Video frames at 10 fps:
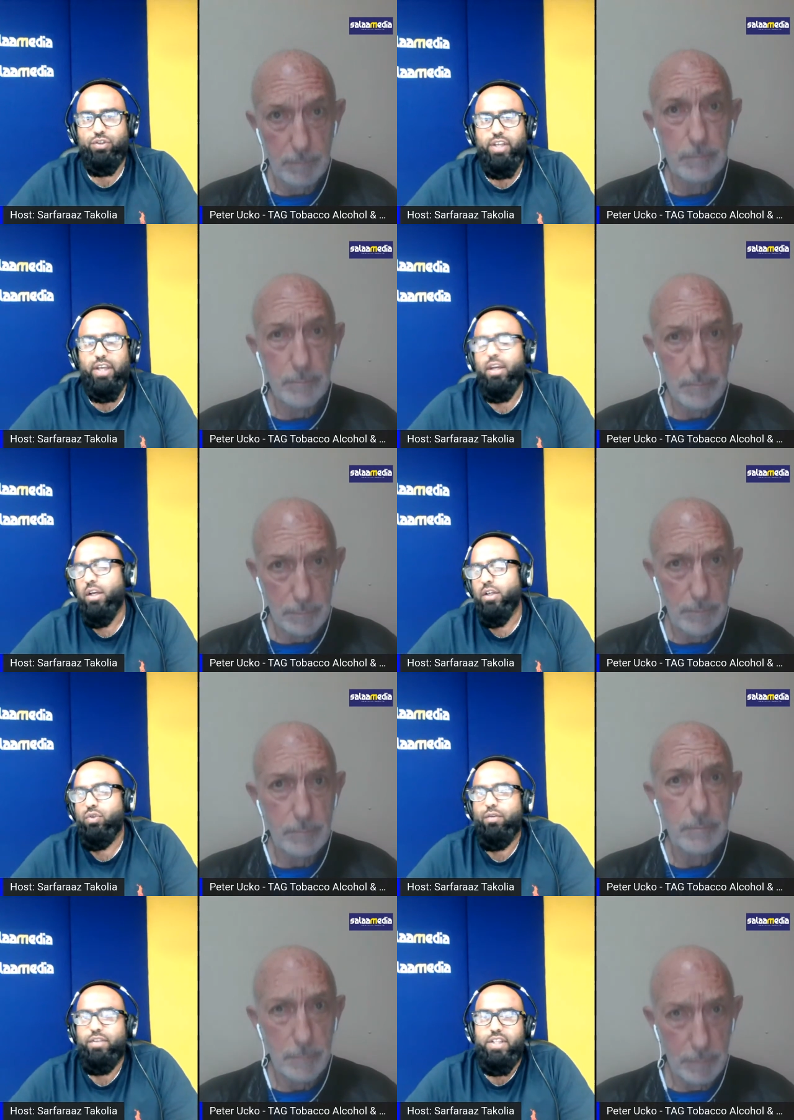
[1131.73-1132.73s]
Speaker 1: you say,
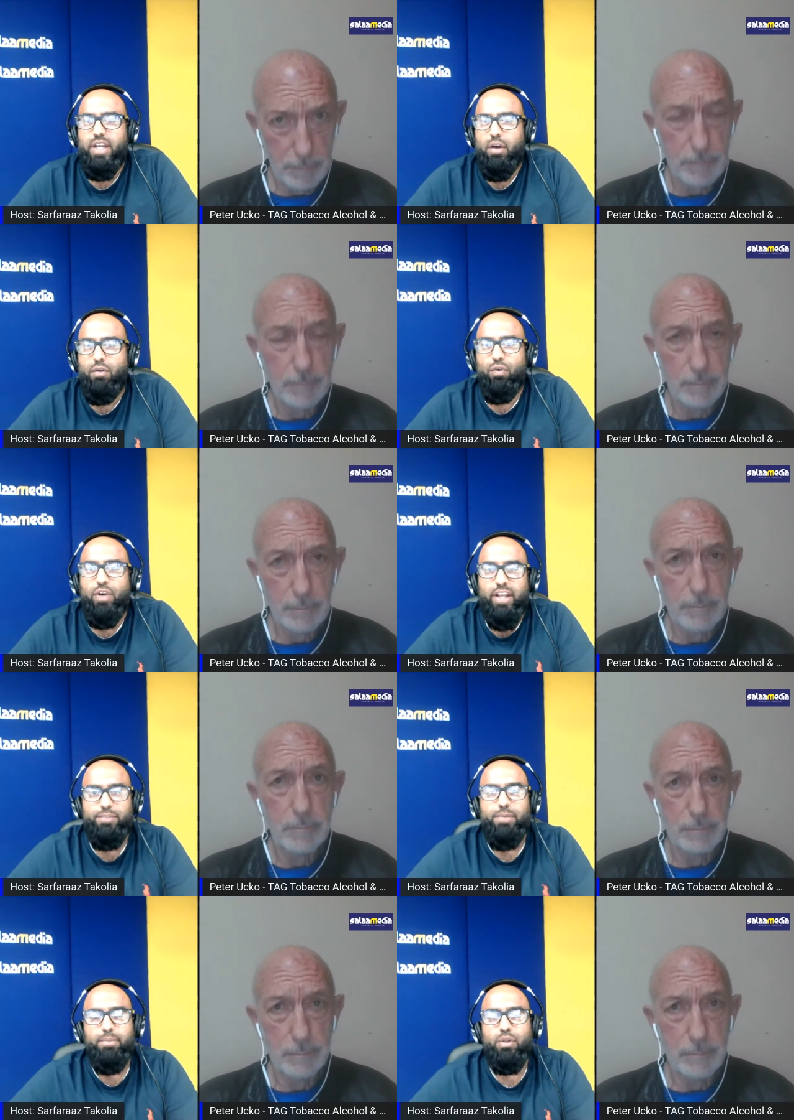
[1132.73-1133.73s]
to obviously allow for
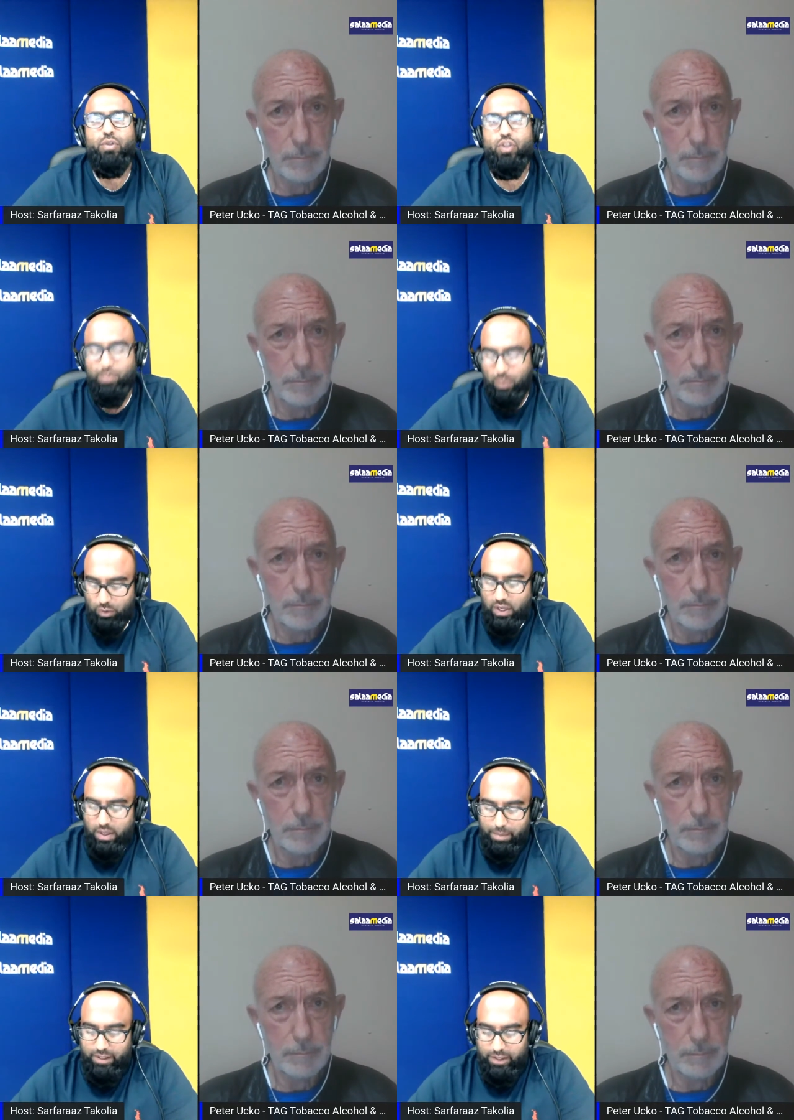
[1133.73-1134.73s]
less people to smoke.
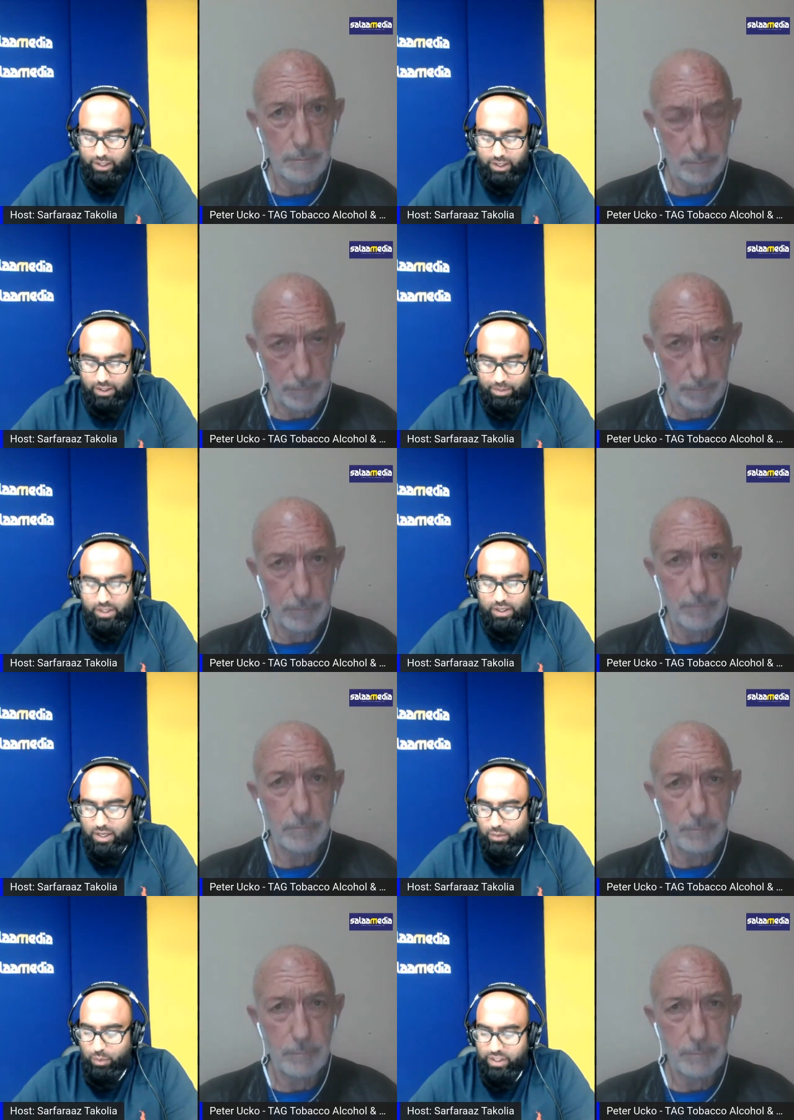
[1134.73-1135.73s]
But, uh, Peter,
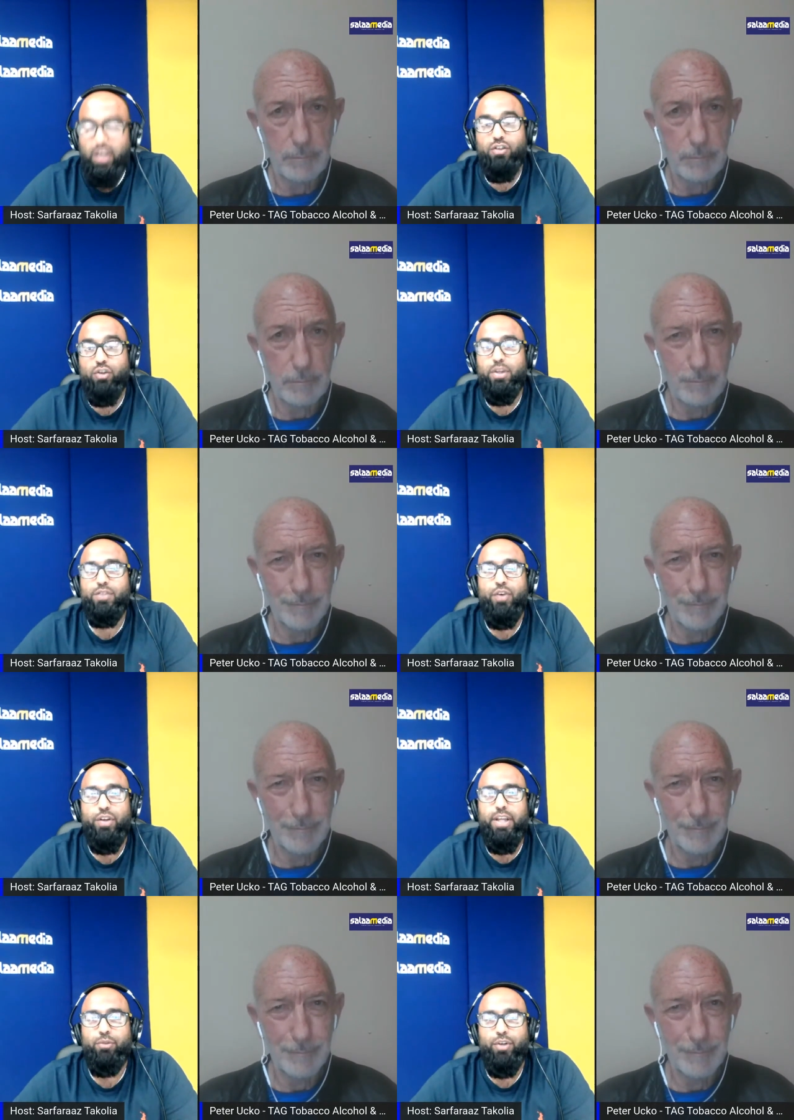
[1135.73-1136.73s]
we thank you so much for your
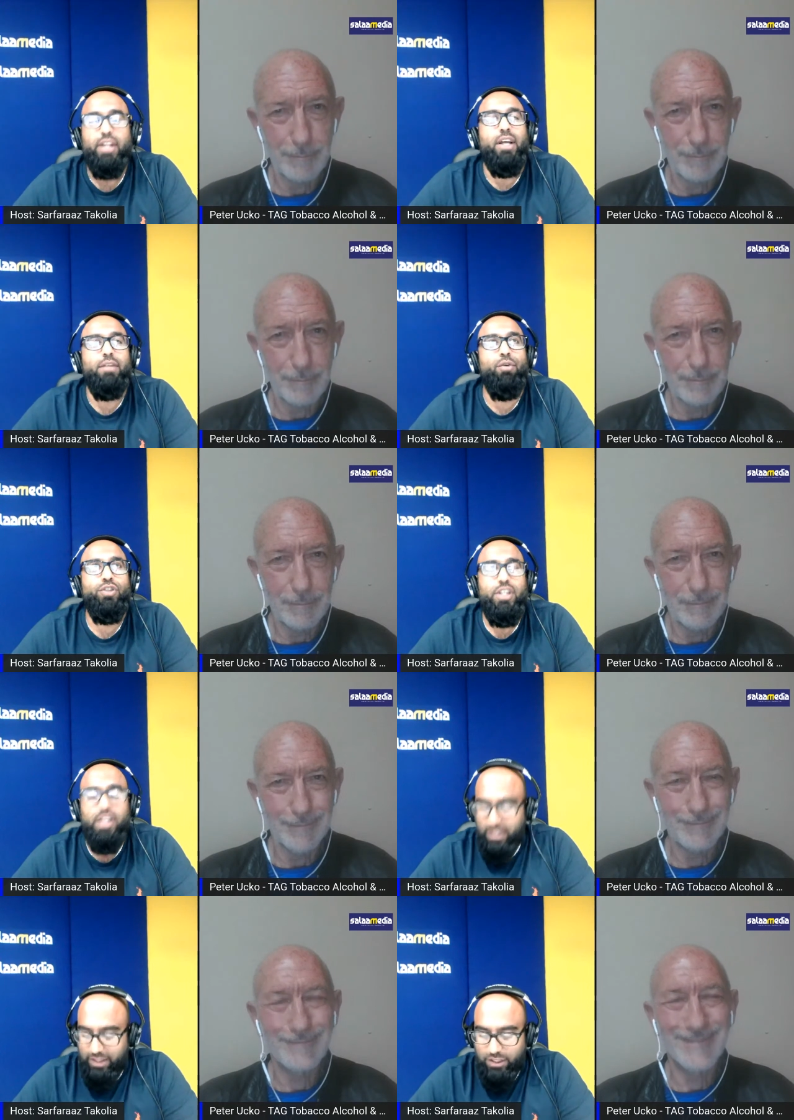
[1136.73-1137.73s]
time tonight.
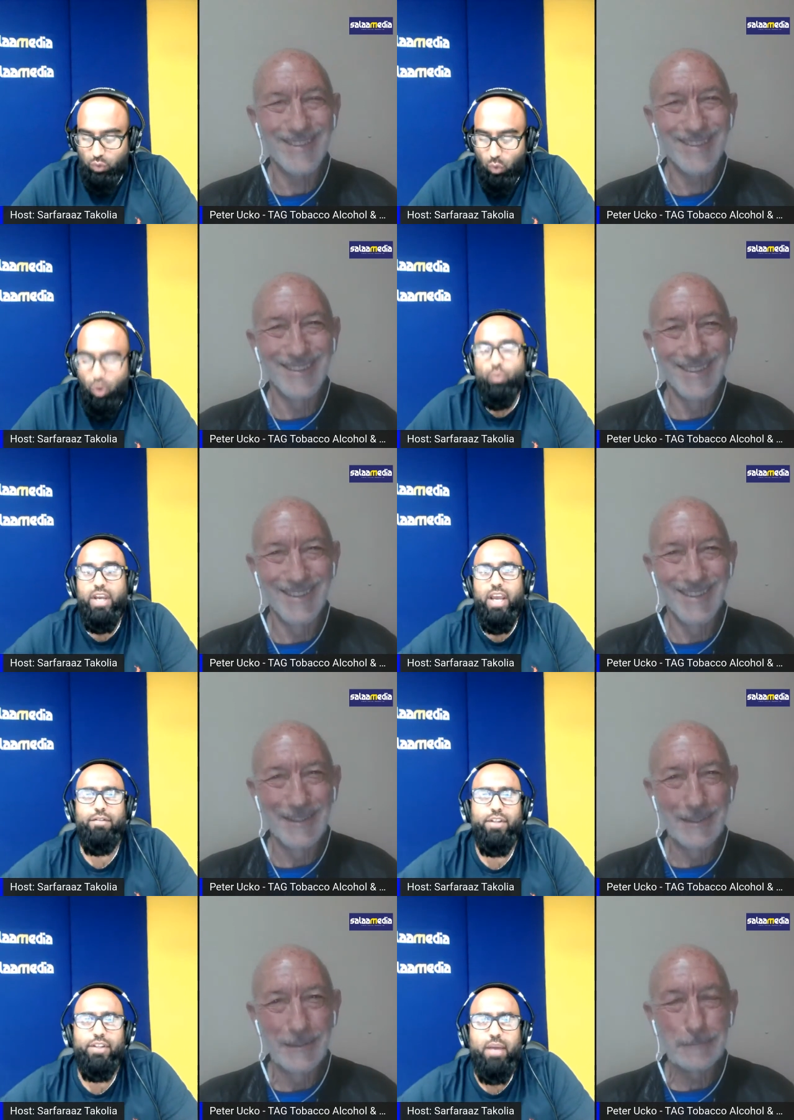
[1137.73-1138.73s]
Unfortunately, that's all we
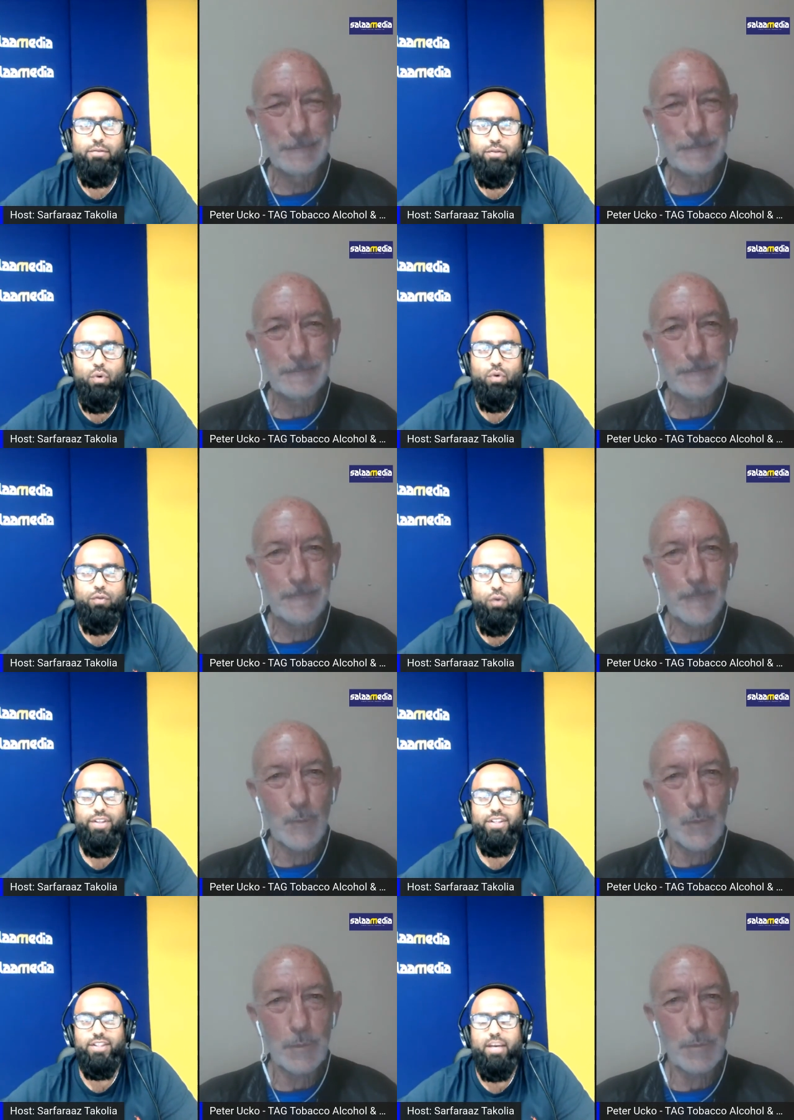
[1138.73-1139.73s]
have the time for for
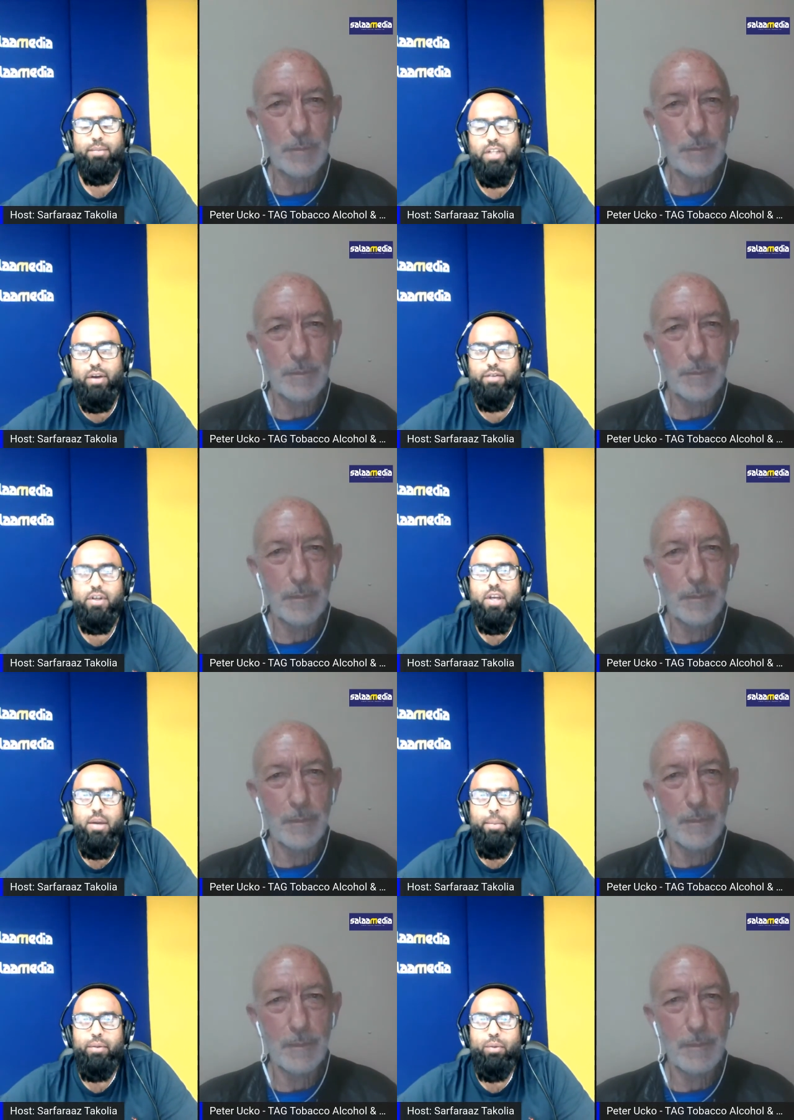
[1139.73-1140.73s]
this segment, however,
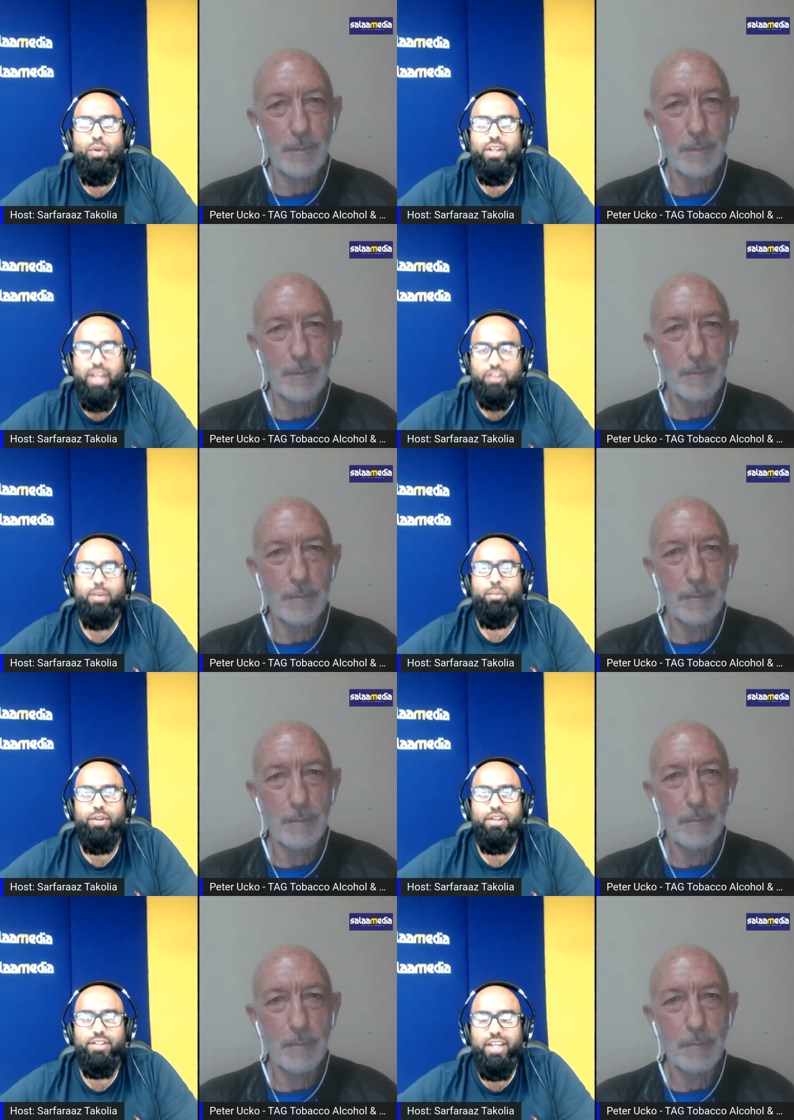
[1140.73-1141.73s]
but we will catch up
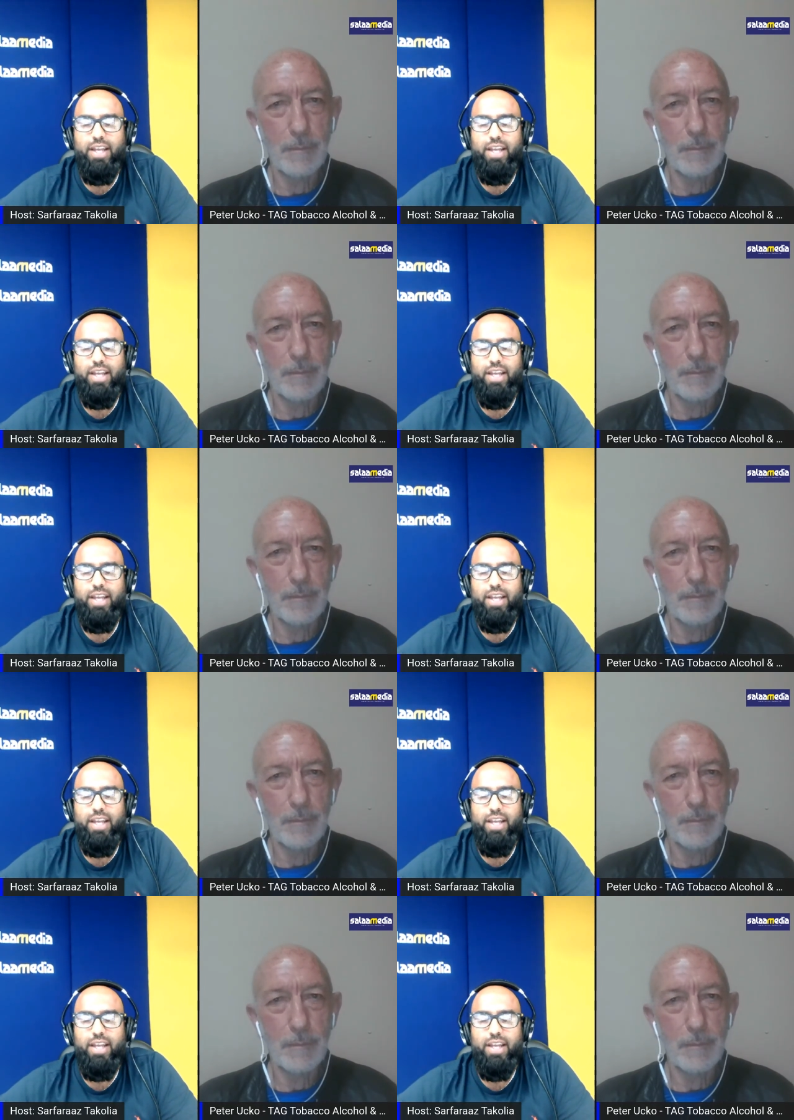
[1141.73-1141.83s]
on this